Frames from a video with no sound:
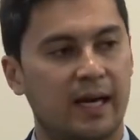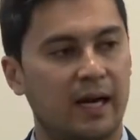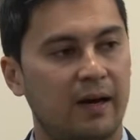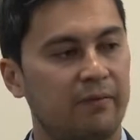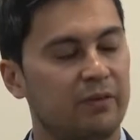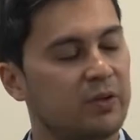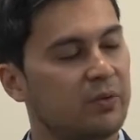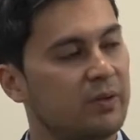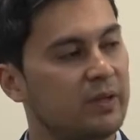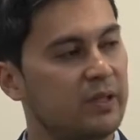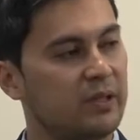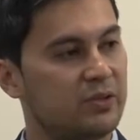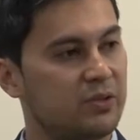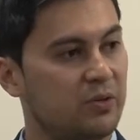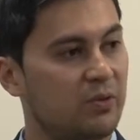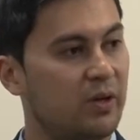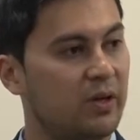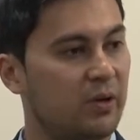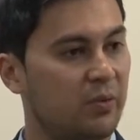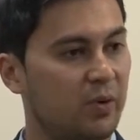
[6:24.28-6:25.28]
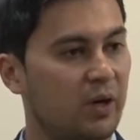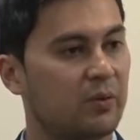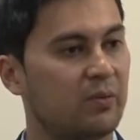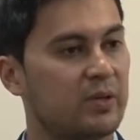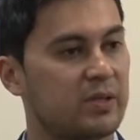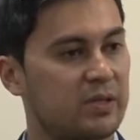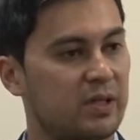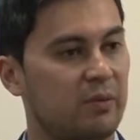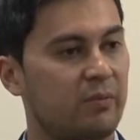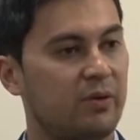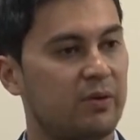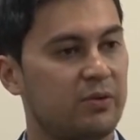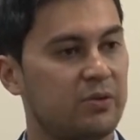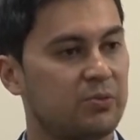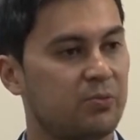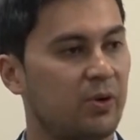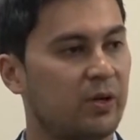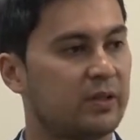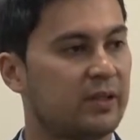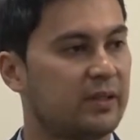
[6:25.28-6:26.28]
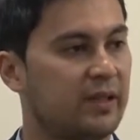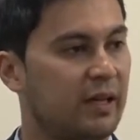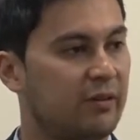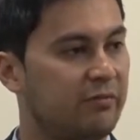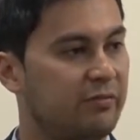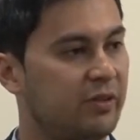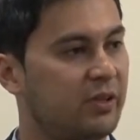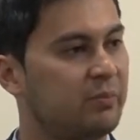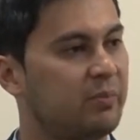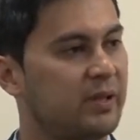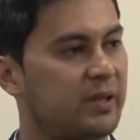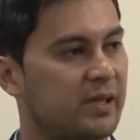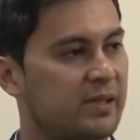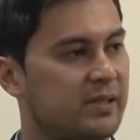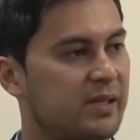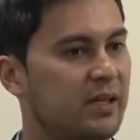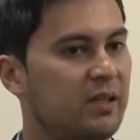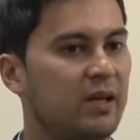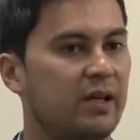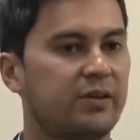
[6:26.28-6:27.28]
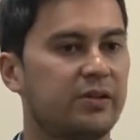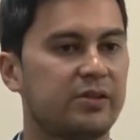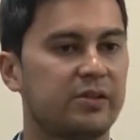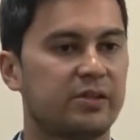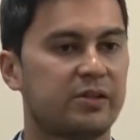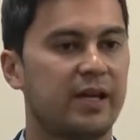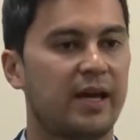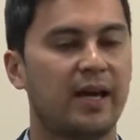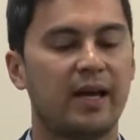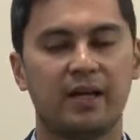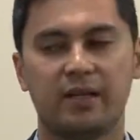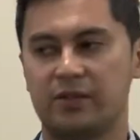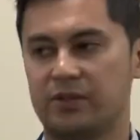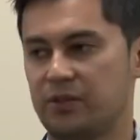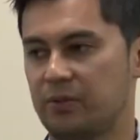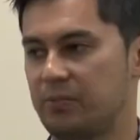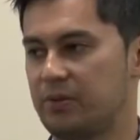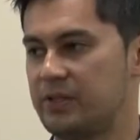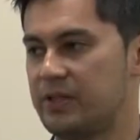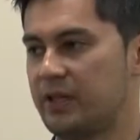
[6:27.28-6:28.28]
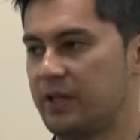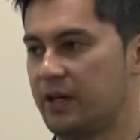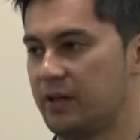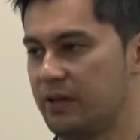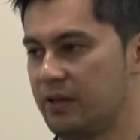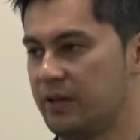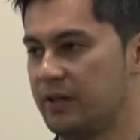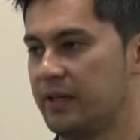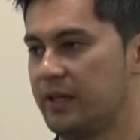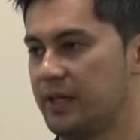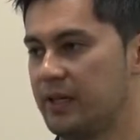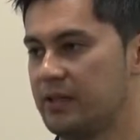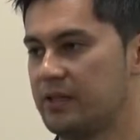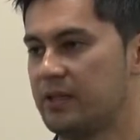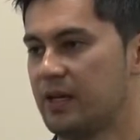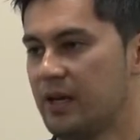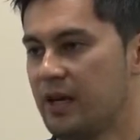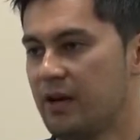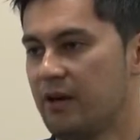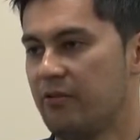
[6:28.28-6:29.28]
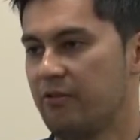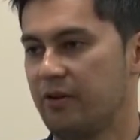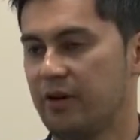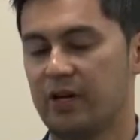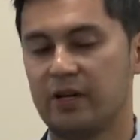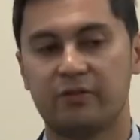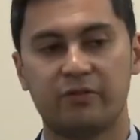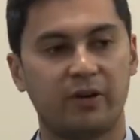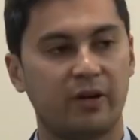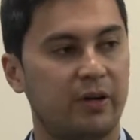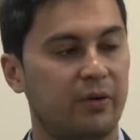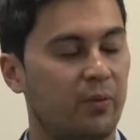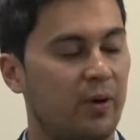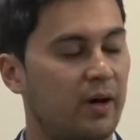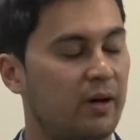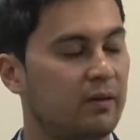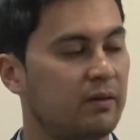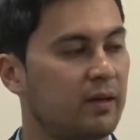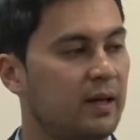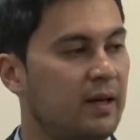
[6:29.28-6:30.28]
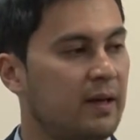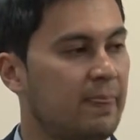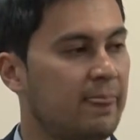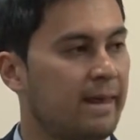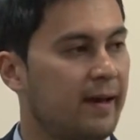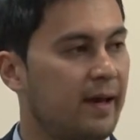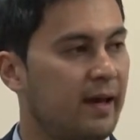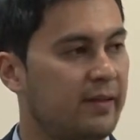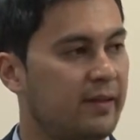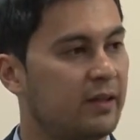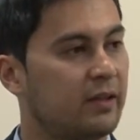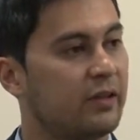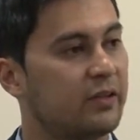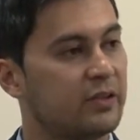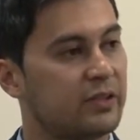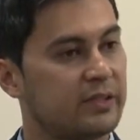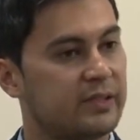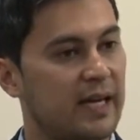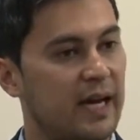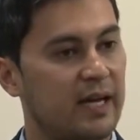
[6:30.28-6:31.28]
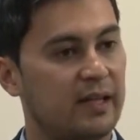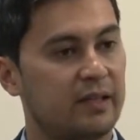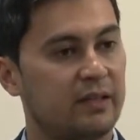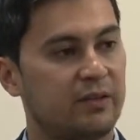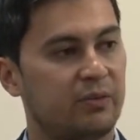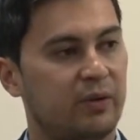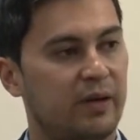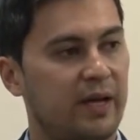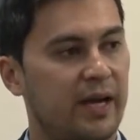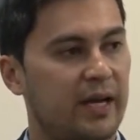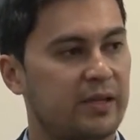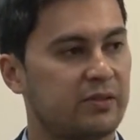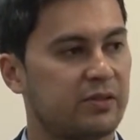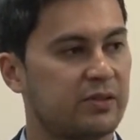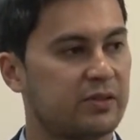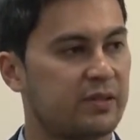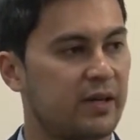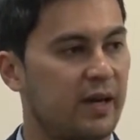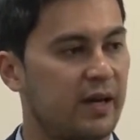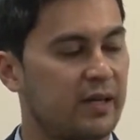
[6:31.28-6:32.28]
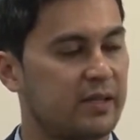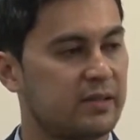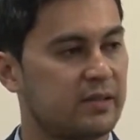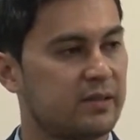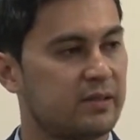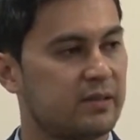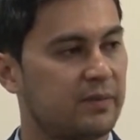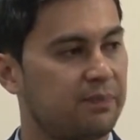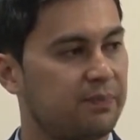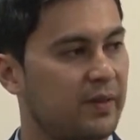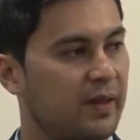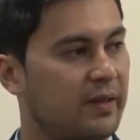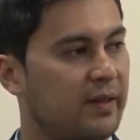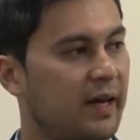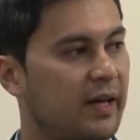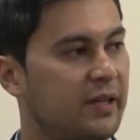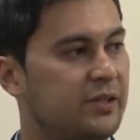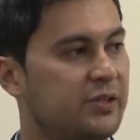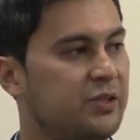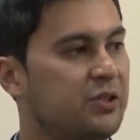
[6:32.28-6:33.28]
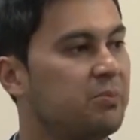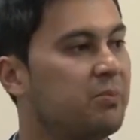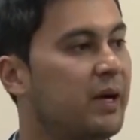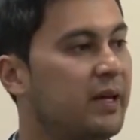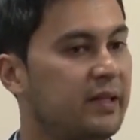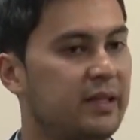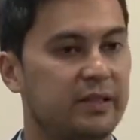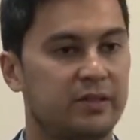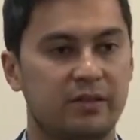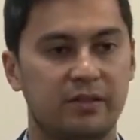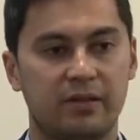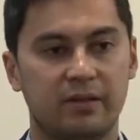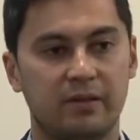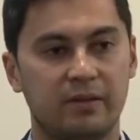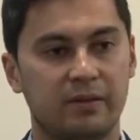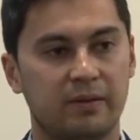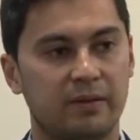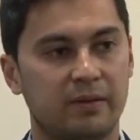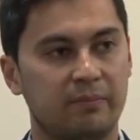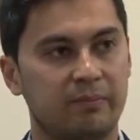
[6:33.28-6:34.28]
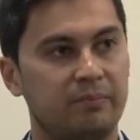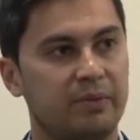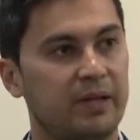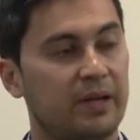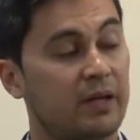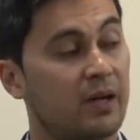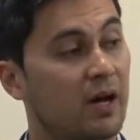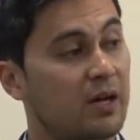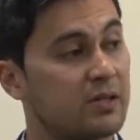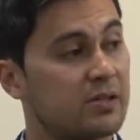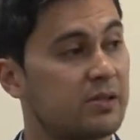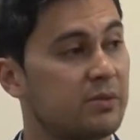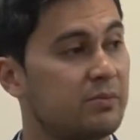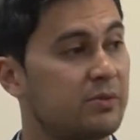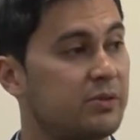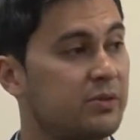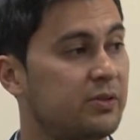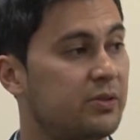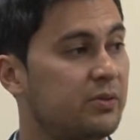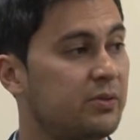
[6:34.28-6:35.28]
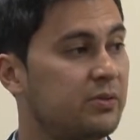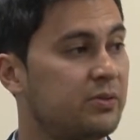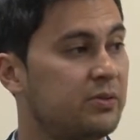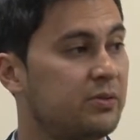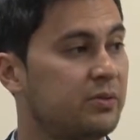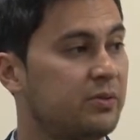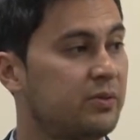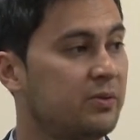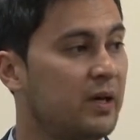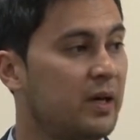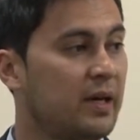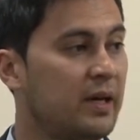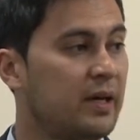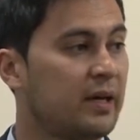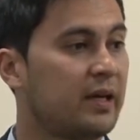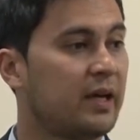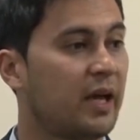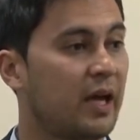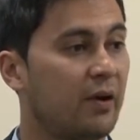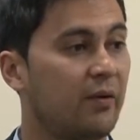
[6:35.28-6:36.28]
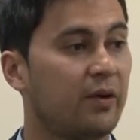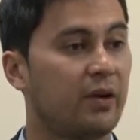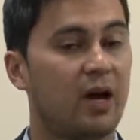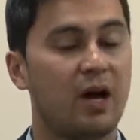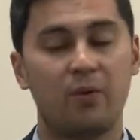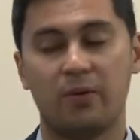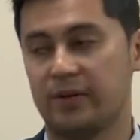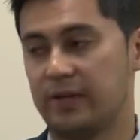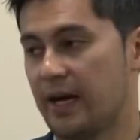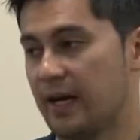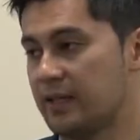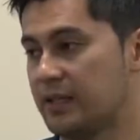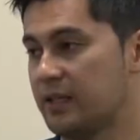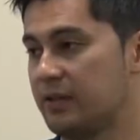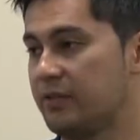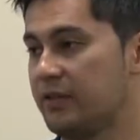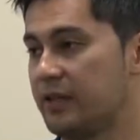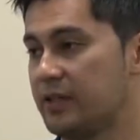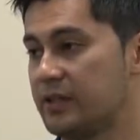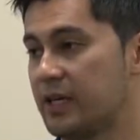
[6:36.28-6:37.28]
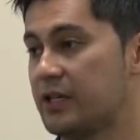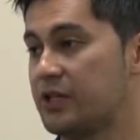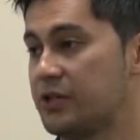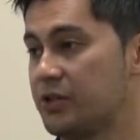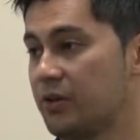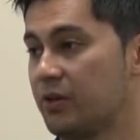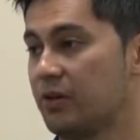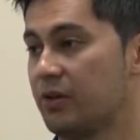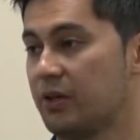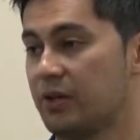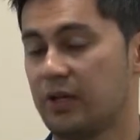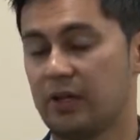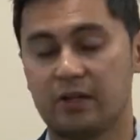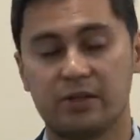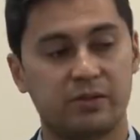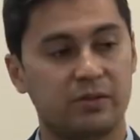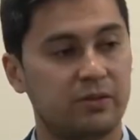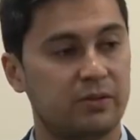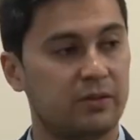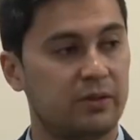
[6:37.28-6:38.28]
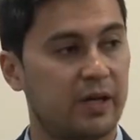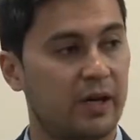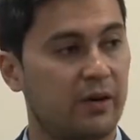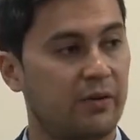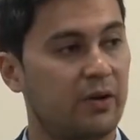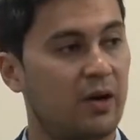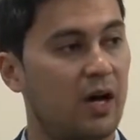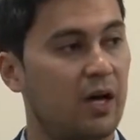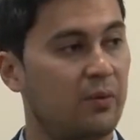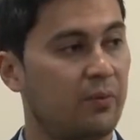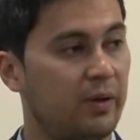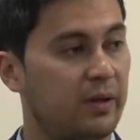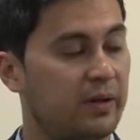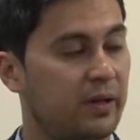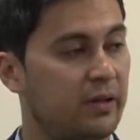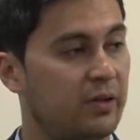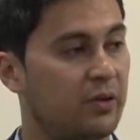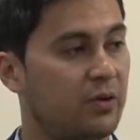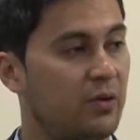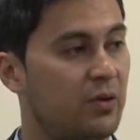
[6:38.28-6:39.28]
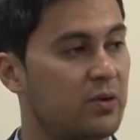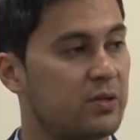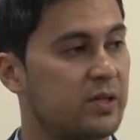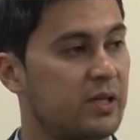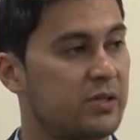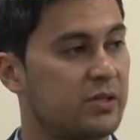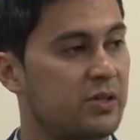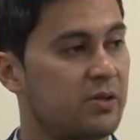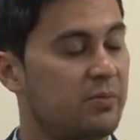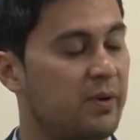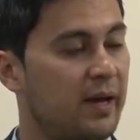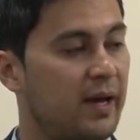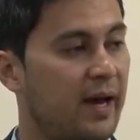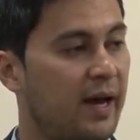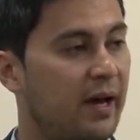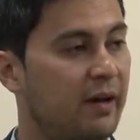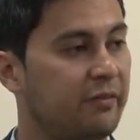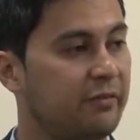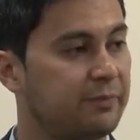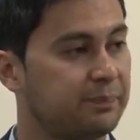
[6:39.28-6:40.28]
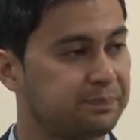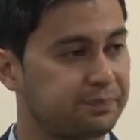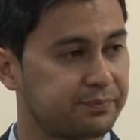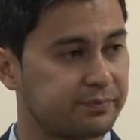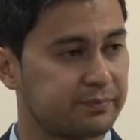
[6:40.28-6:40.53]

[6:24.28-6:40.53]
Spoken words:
You really do want to work with someone who's worked in that field because they'll understand your particular needs very, very well. They'll understand the exercises that you might need to be accustomed to carry on with the activities that you're looking to carry on with and the goals that you may have.